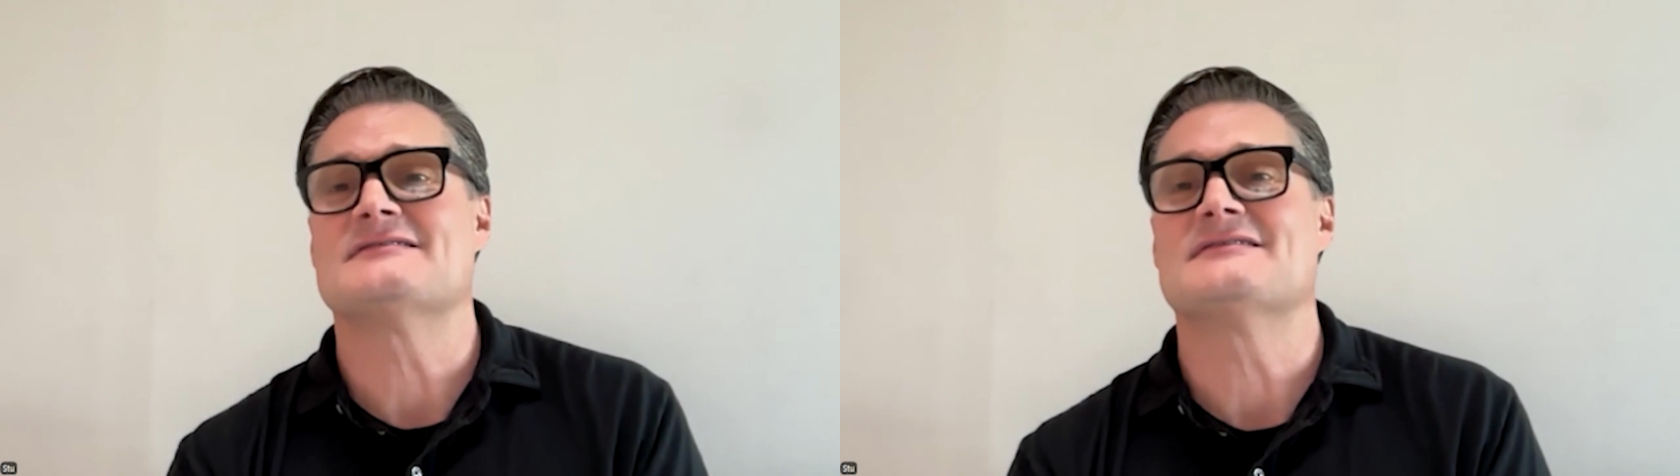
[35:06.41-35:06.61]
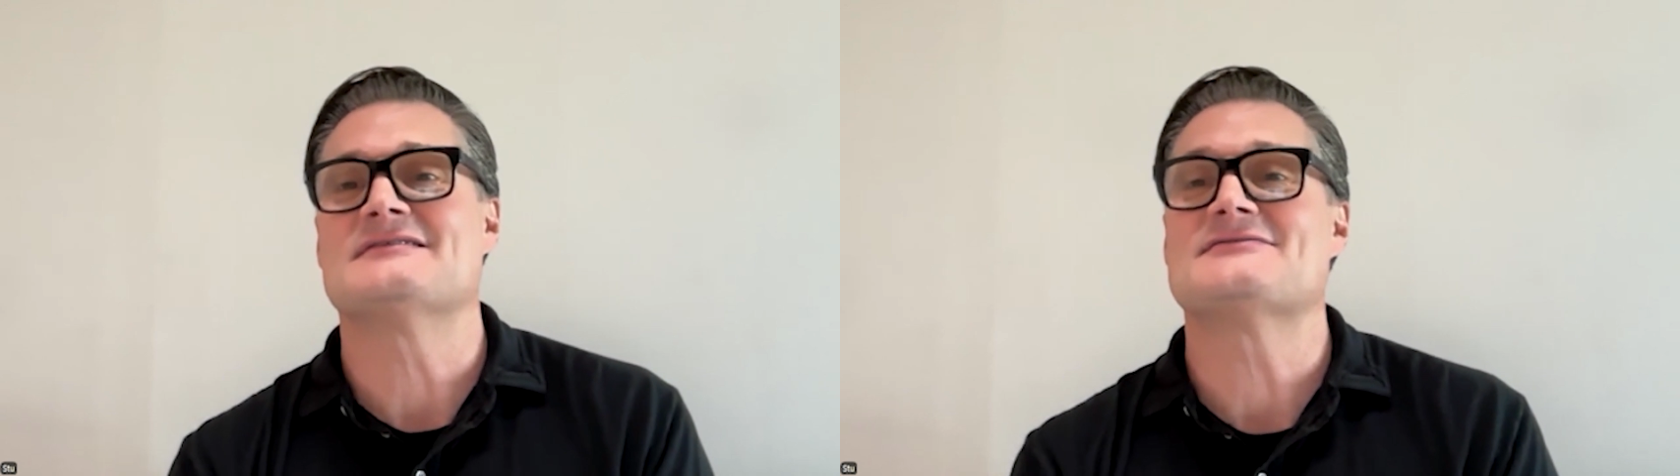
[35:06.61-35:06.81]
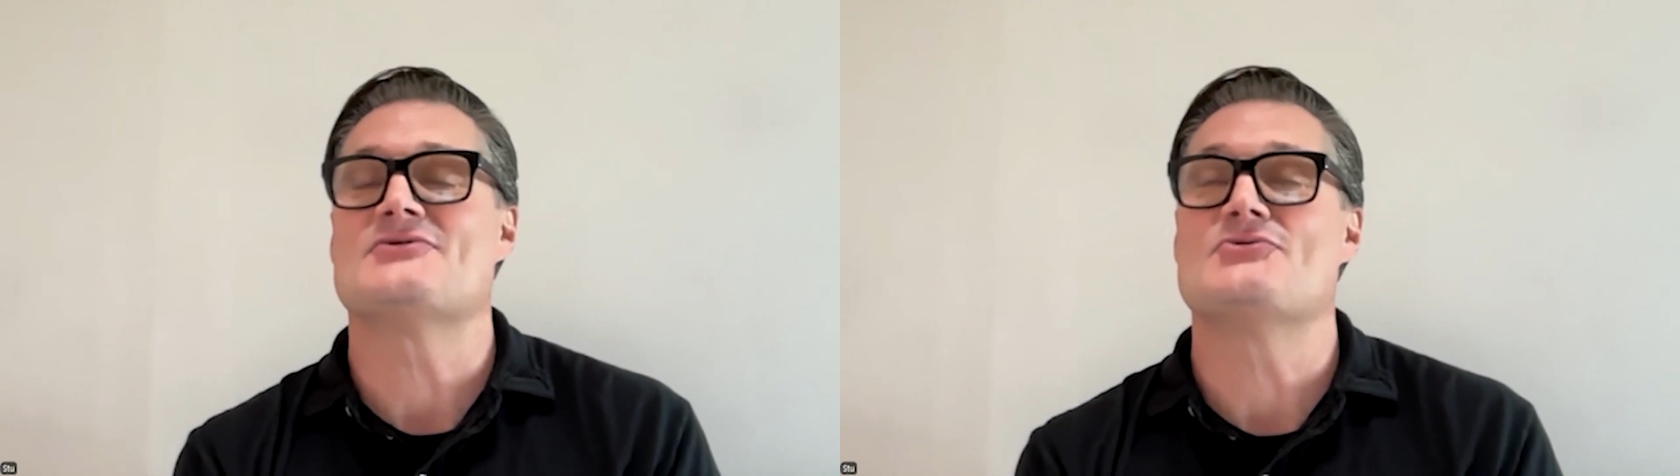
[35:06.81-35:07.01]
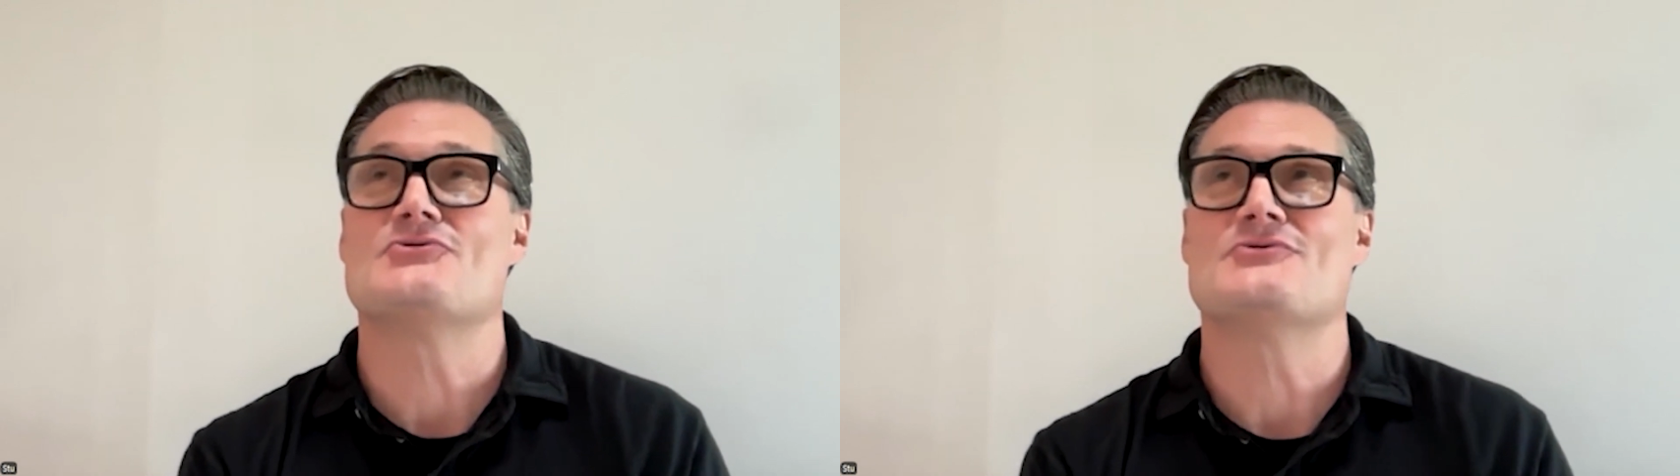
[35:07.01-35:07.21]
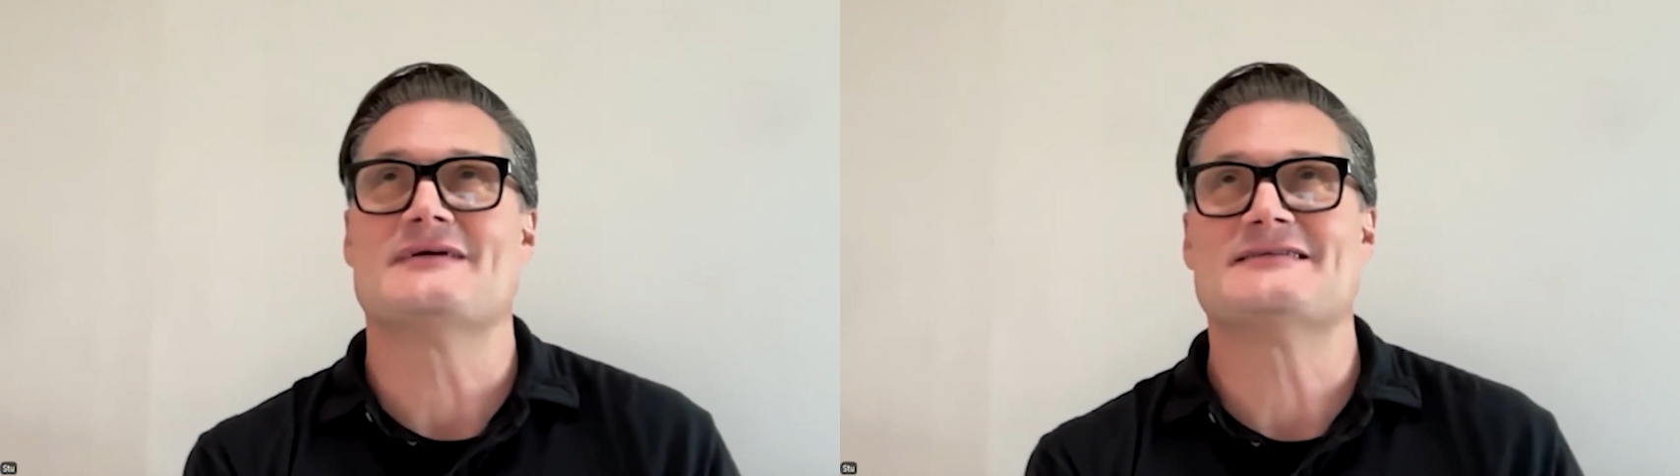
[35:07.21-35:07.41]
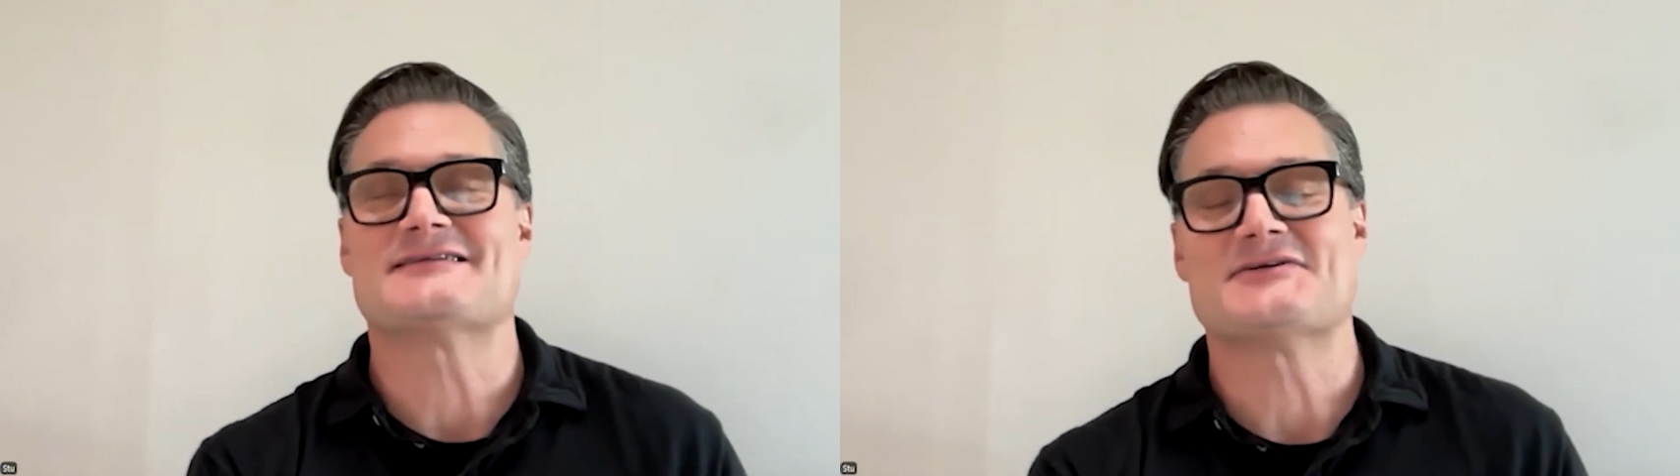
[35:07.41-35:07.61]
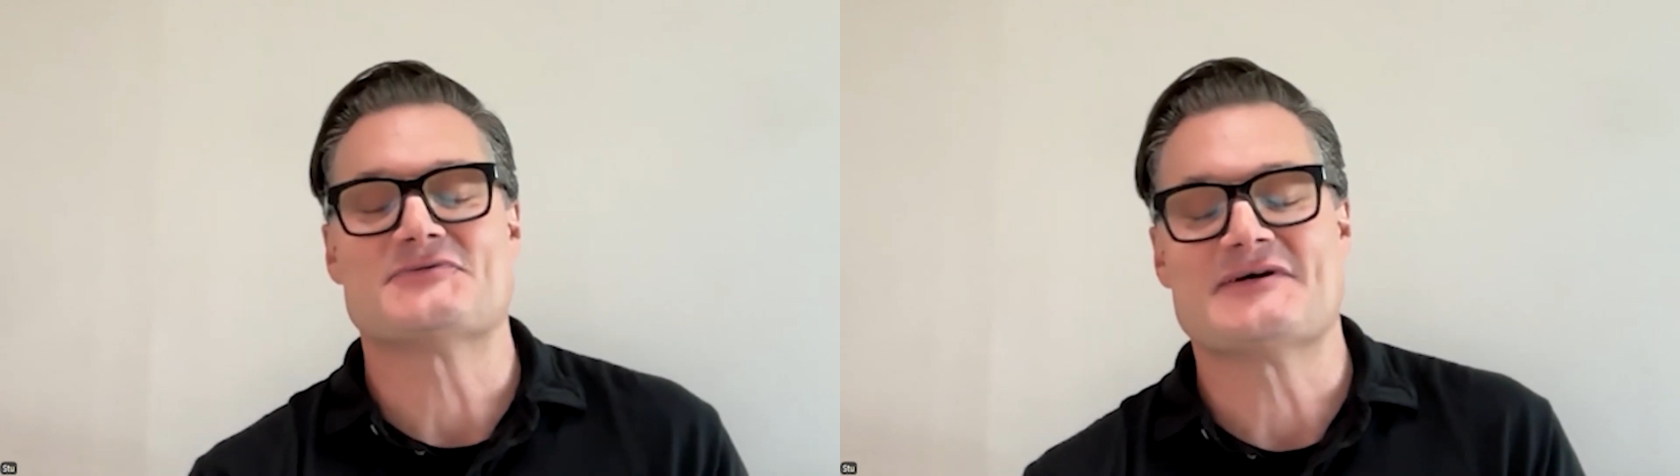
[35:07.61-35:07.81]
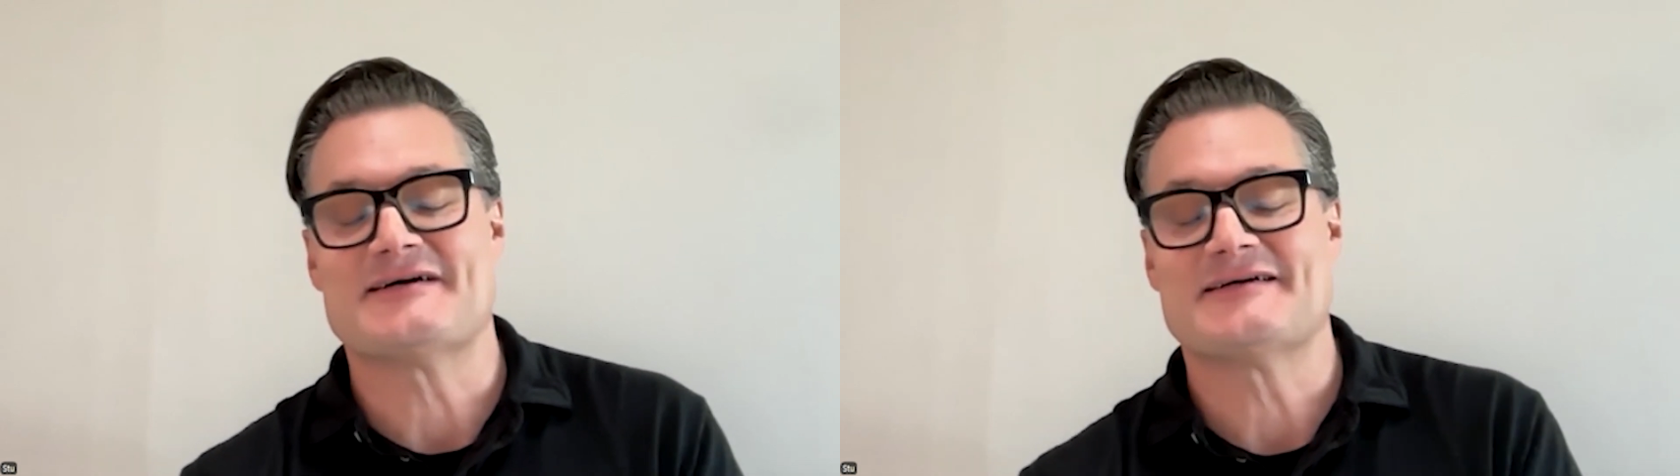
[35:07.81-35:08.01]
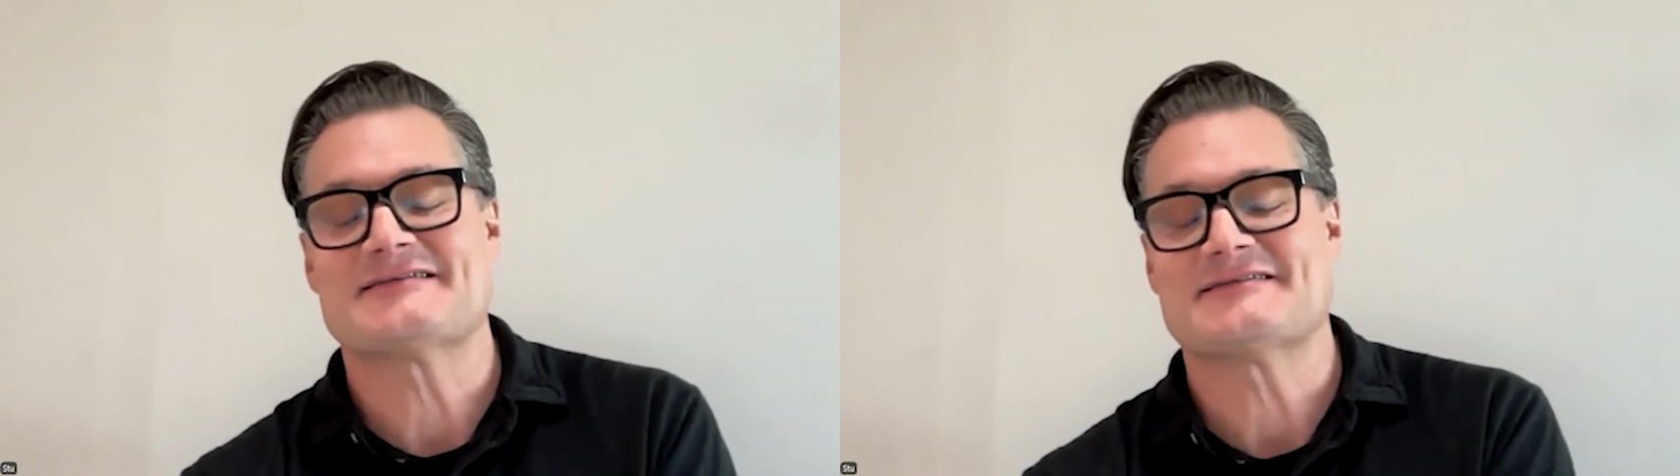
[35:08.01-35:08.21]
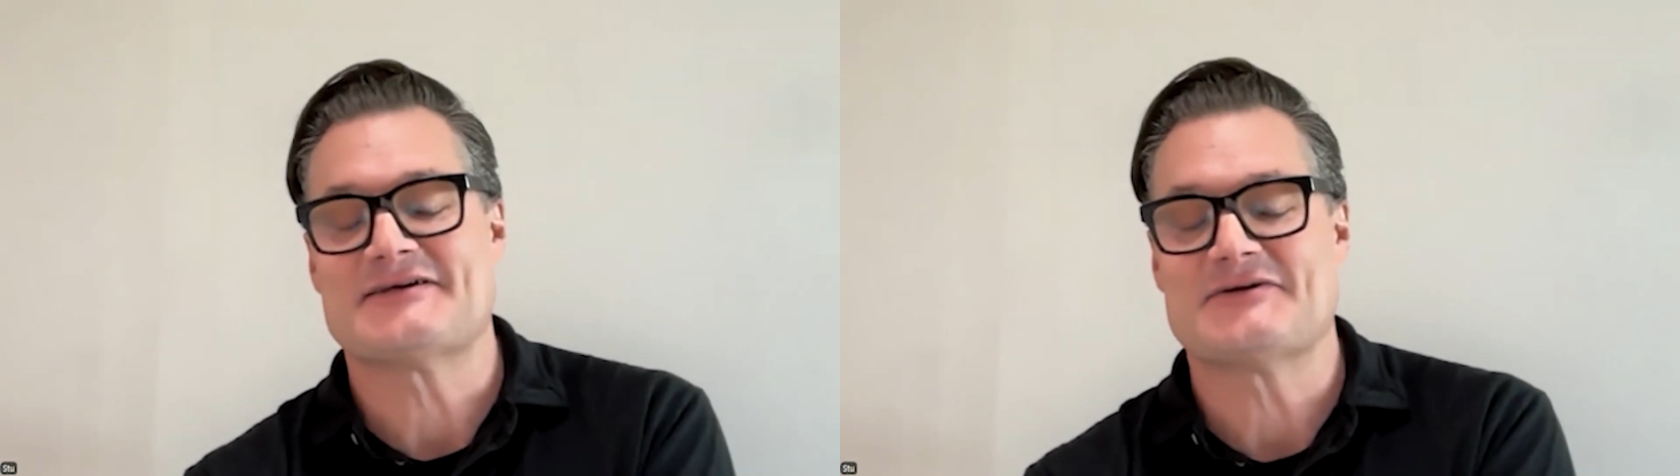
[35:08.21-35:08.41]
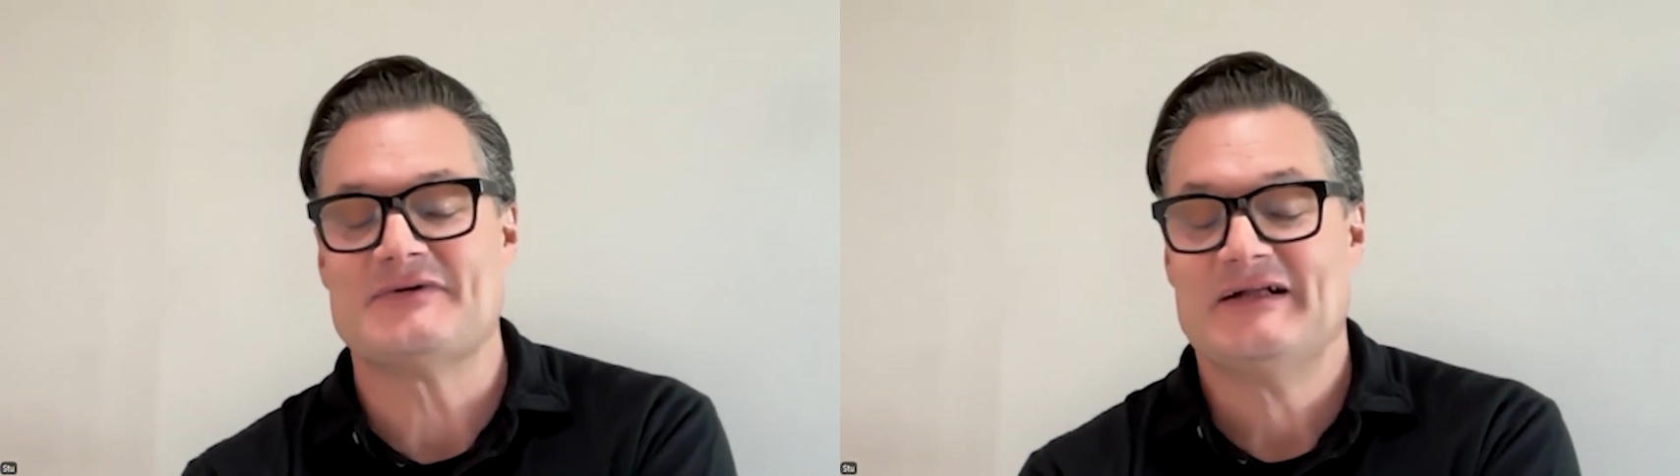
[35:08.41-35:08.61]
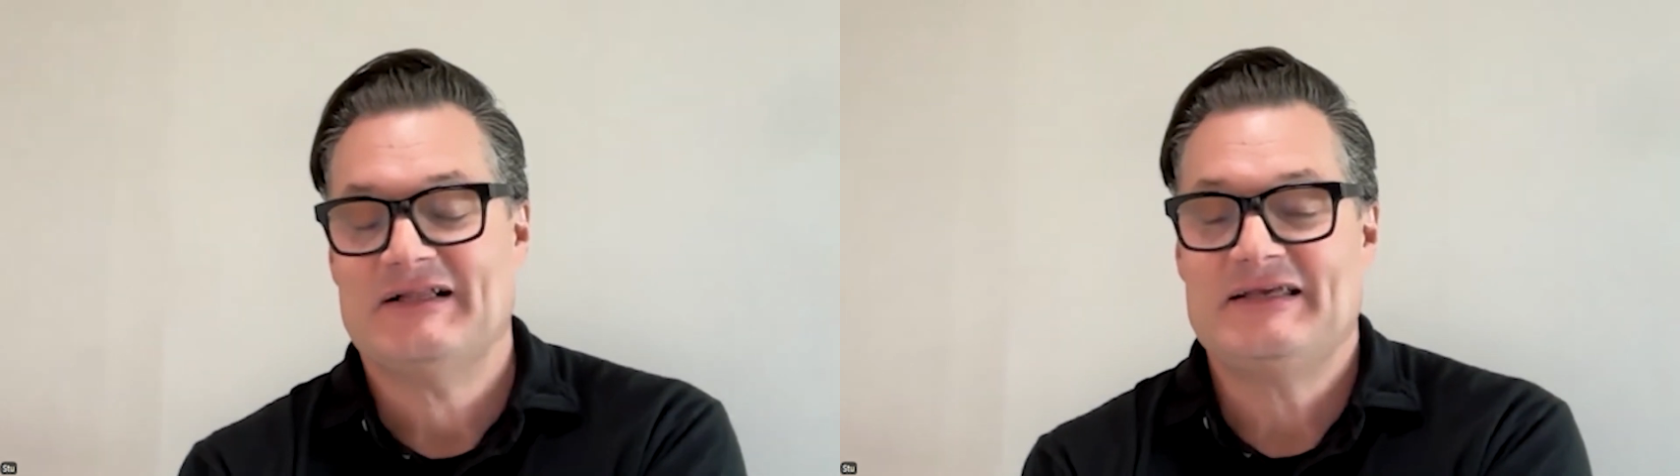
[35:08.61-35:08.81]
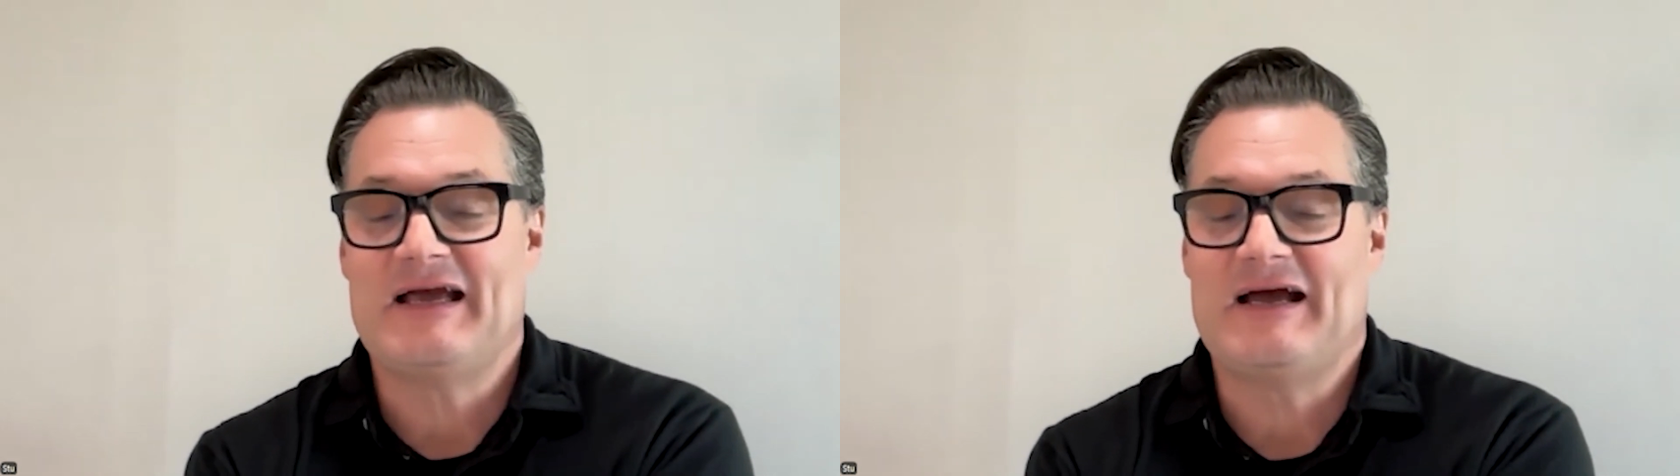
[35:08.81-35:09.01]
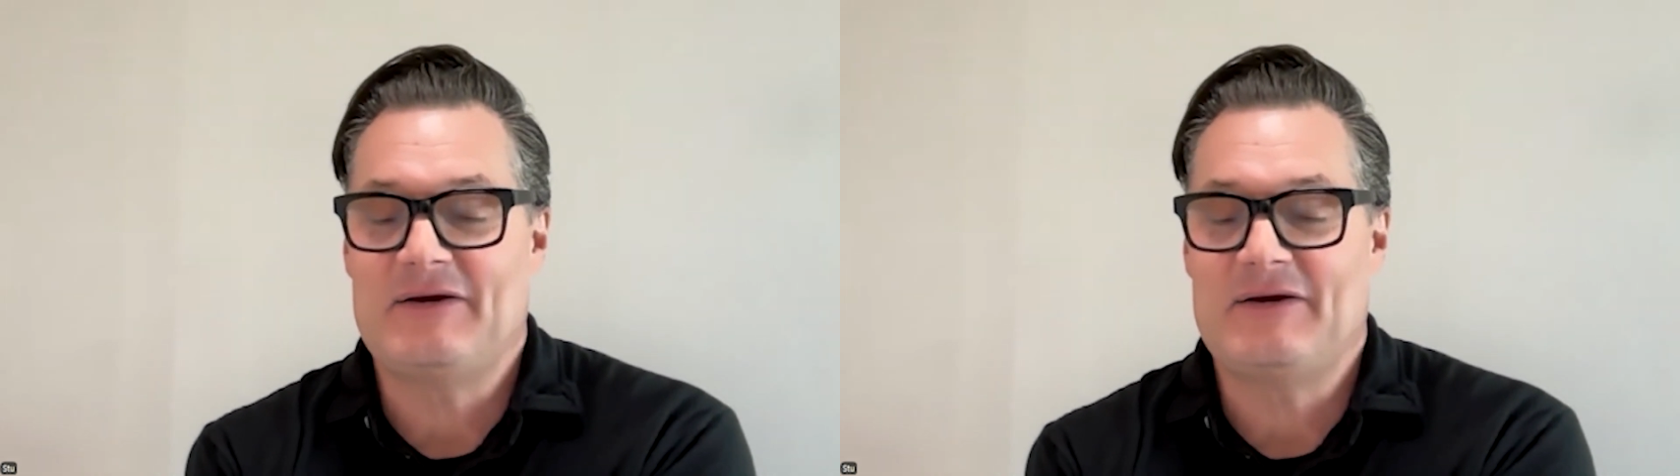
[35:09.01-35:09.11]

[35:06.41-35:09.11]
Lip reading: and it's not always going to work. So, yeah, I